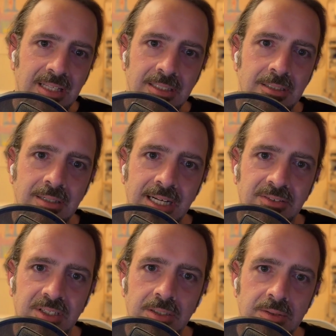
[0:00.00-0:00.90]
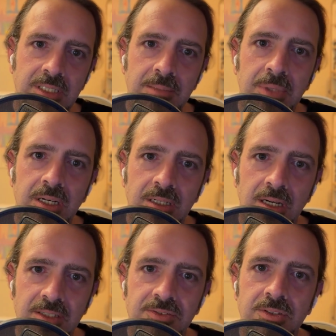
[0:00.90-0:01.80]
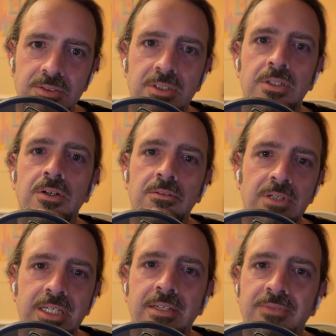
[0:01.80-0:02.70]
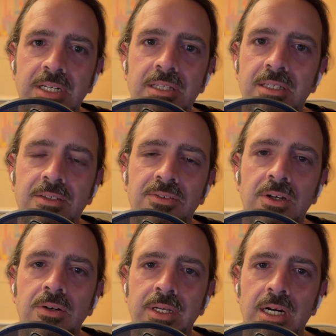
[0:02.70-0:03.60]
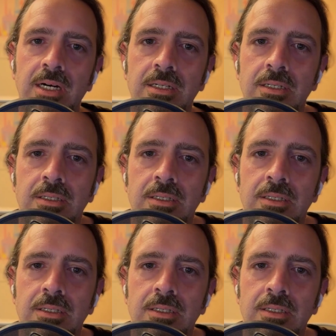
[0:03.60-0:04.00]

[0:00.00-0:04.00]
little Xcode debug console to know like if anything's going on.